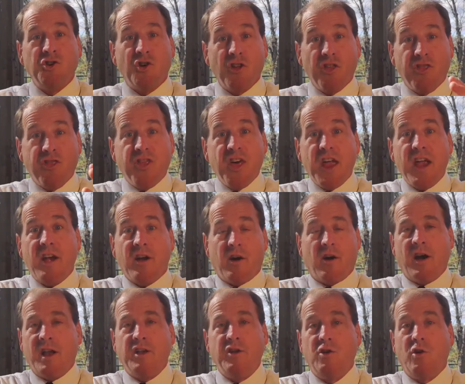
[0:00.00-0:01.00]
you're
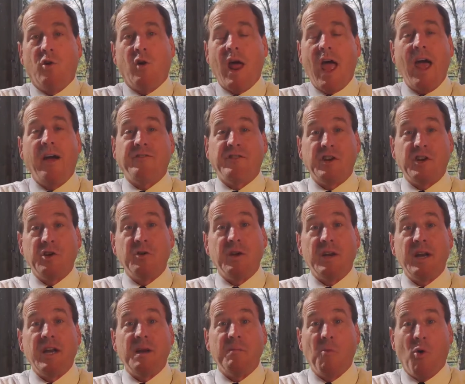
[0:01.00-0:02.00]
there and you don't have to do it
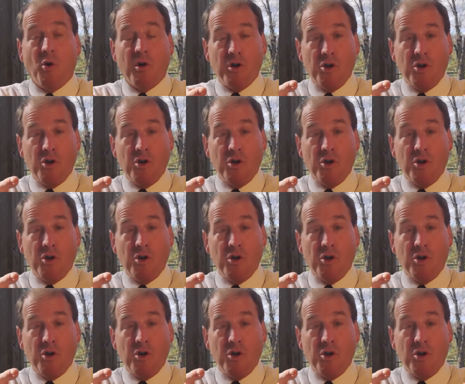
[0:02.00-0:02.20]
anymore.